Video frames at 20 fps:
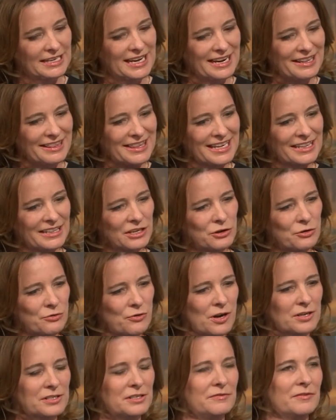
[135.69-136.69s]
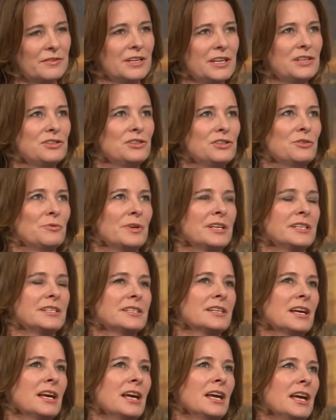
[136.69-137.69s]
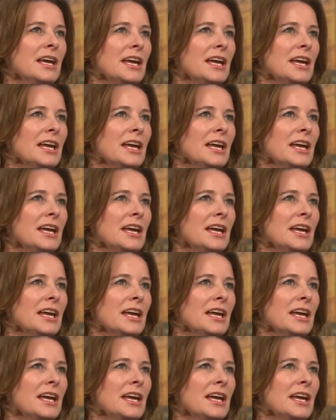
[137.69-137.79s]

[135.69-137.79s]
And I think the crux of the issue is,